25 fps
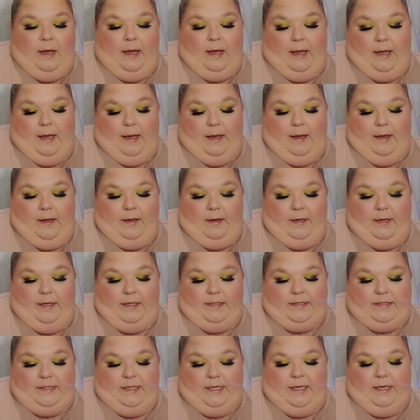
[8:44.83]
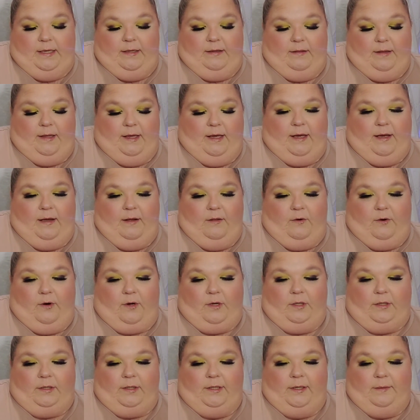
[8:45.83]
and it's in the color
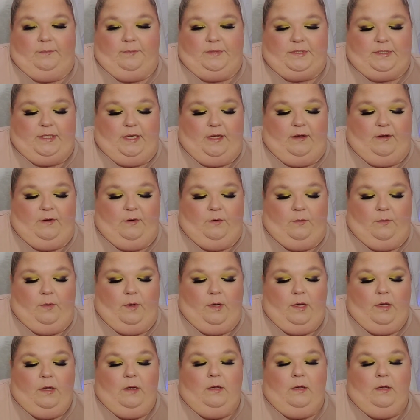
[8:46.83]
Calypso.